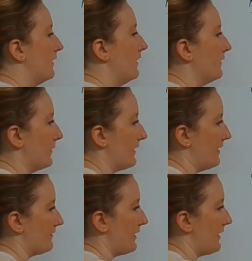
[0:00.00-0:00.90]
And then we
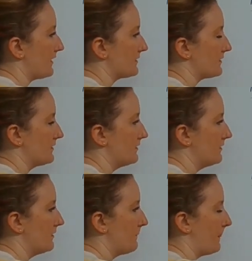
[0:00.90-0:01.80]
have x
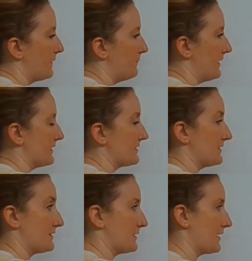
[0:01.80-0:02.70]
minus
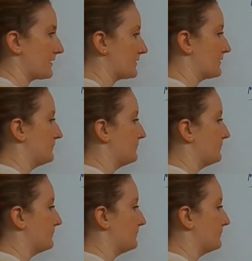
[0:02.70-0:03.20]
6x,